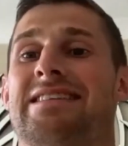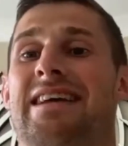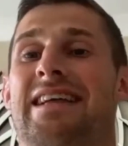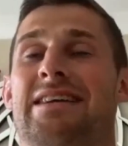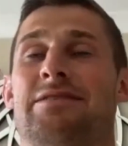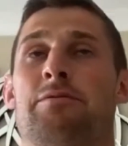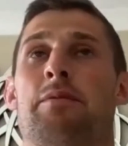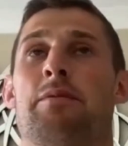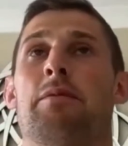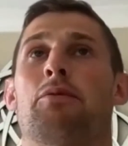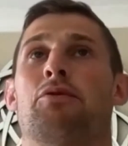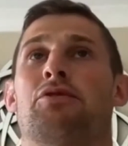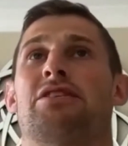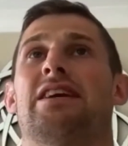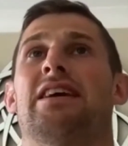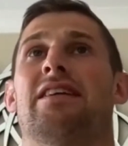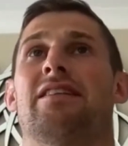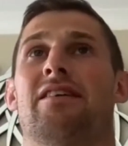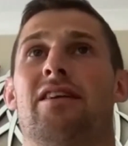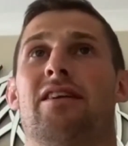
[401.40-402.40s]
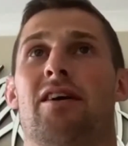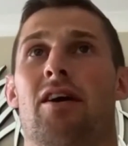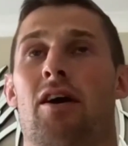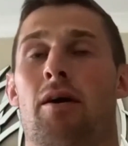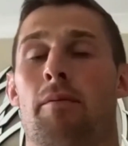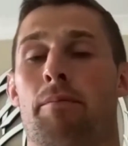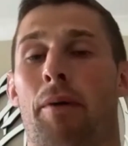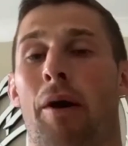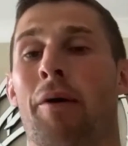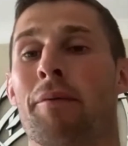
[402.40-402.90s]
That's what people say. They're like,
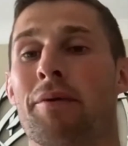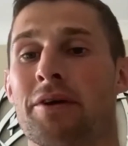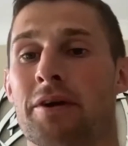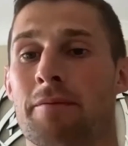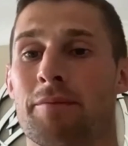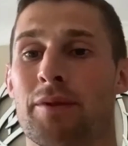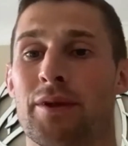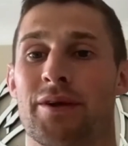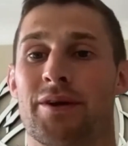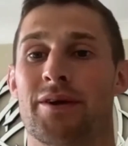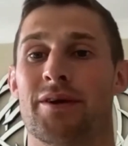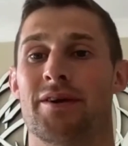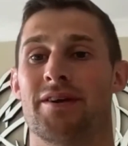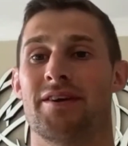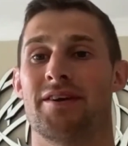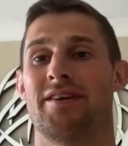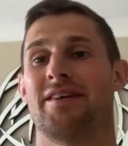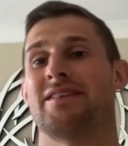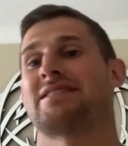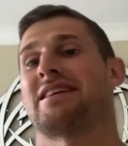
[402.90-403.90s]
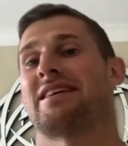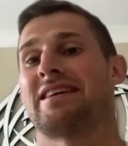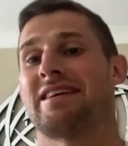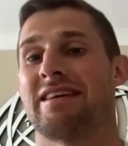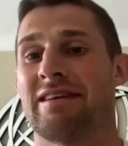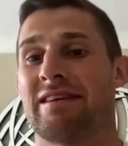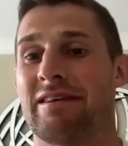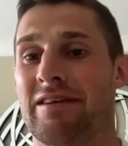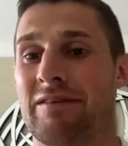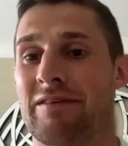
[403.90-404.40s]
oh, Birmingham, blah, blah, blah. It's like
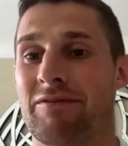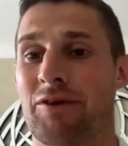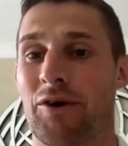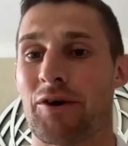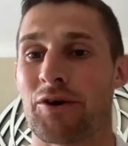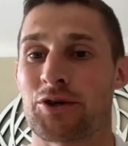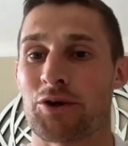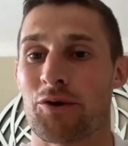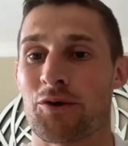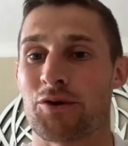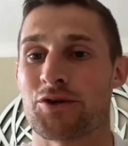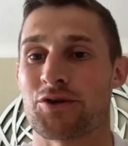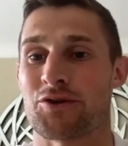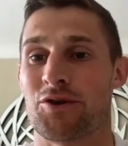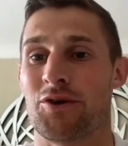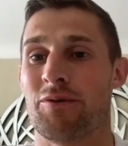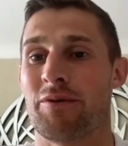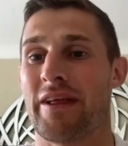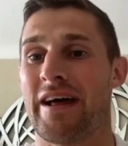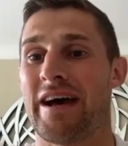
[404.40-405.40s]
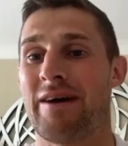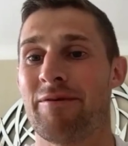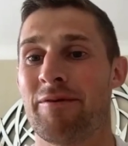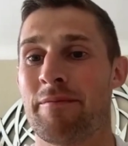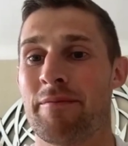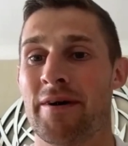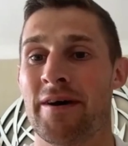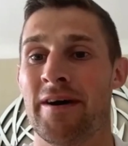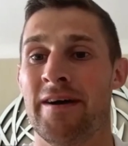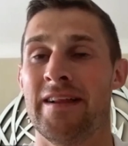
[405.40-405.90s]
you've got a short straw with that
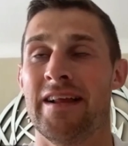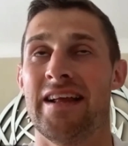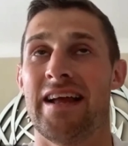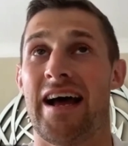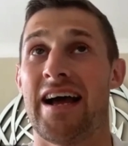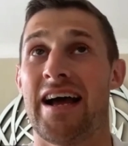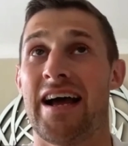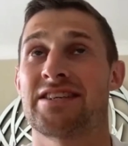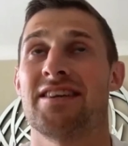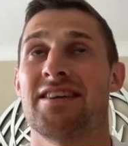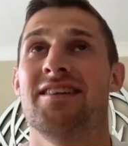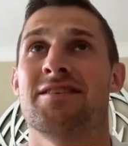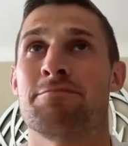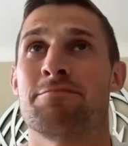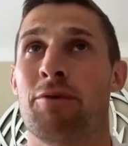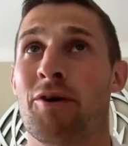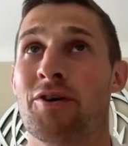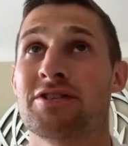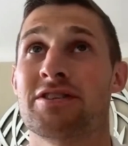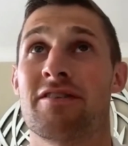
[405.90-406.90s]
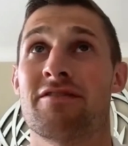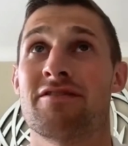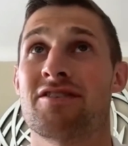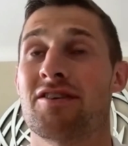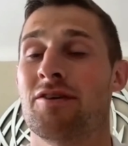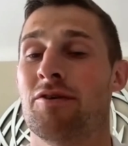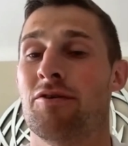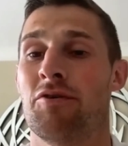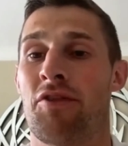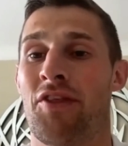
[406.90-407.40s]
one, but actually there's positives to
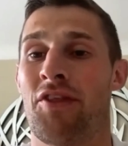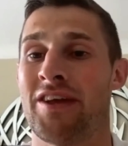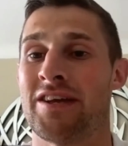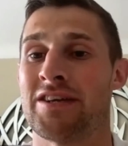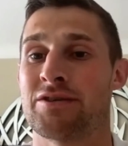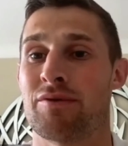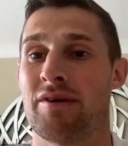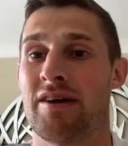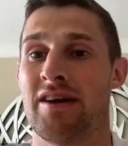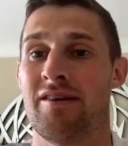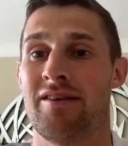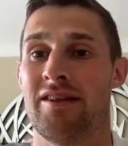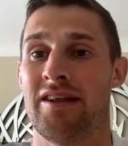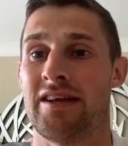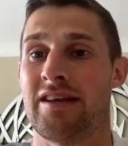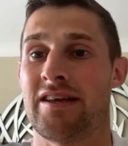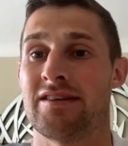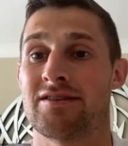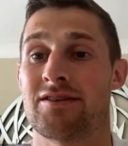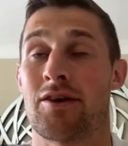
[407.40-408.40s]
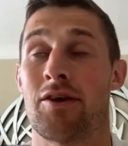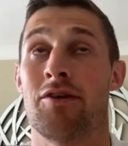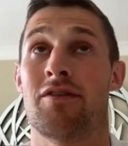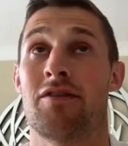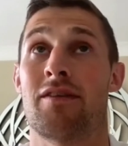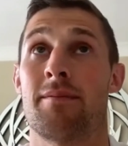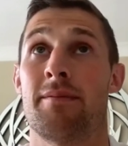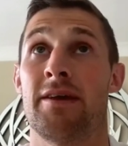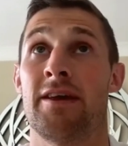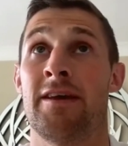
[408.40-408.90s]
the whole thing as well. Like, it's good
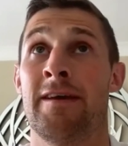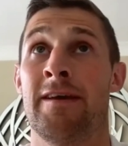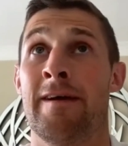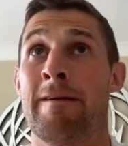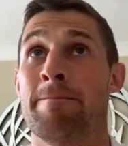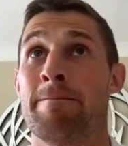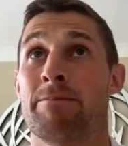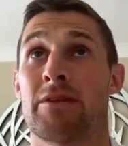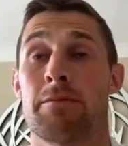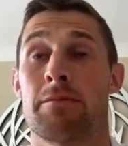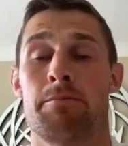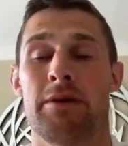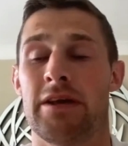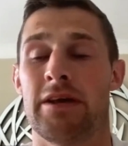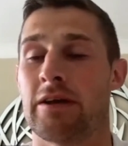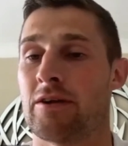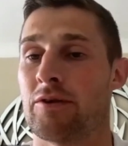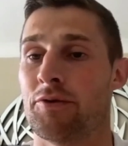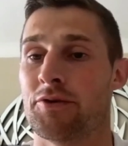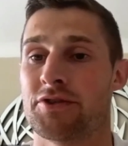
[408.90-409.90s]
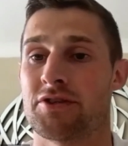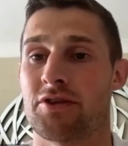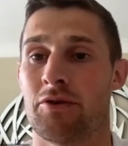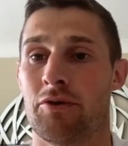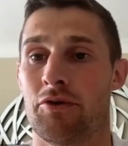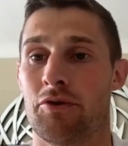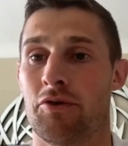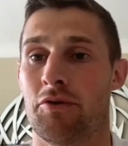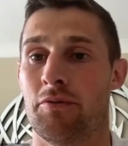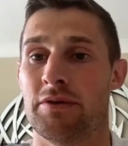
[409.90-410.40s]
to be competing close to
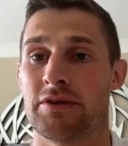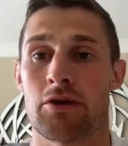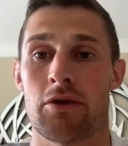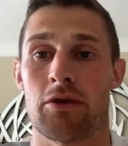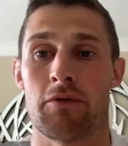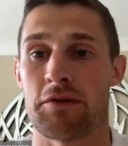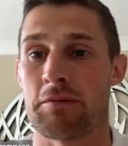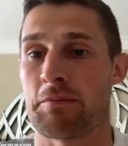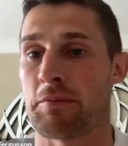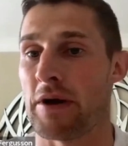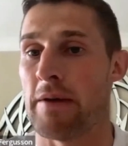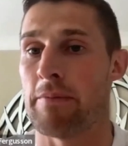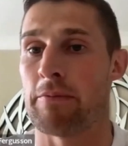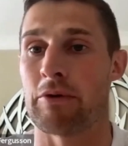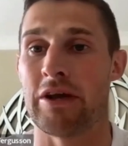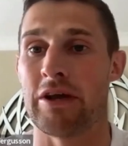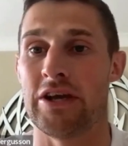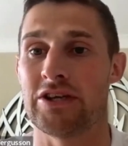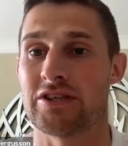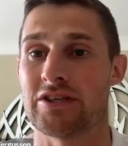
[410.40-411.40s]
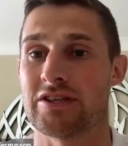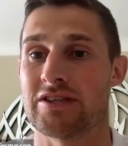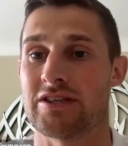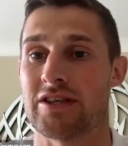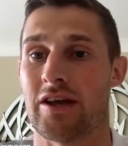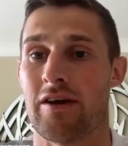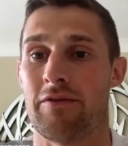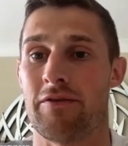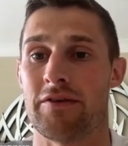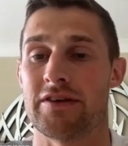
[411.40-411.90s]
home. It's good for the preparation
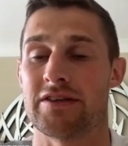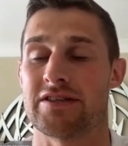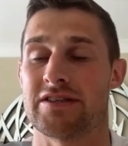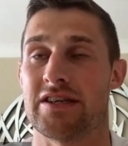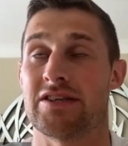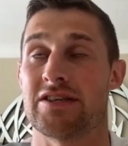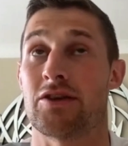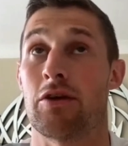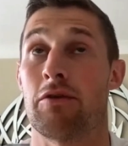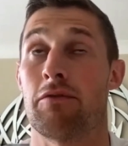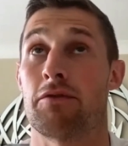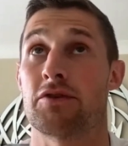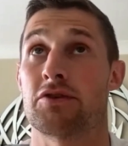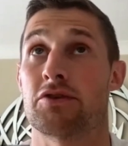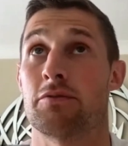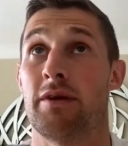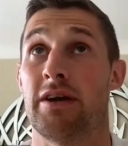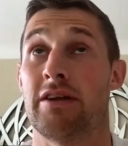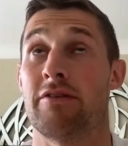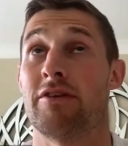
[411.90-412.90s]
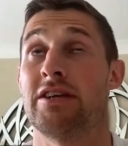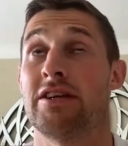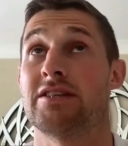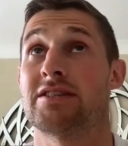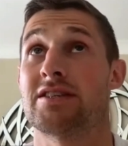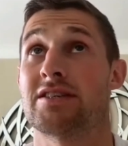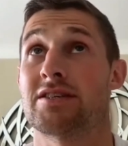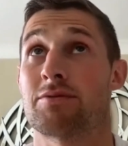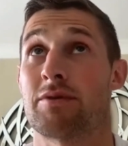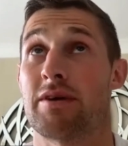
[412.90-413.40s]
stuff, and it's good for so many
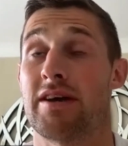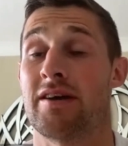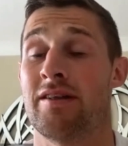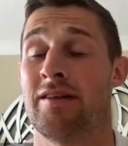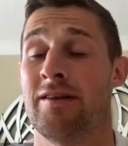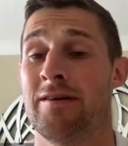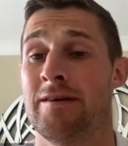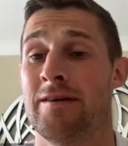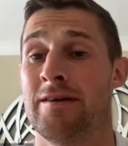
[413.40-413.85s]
reasons as well.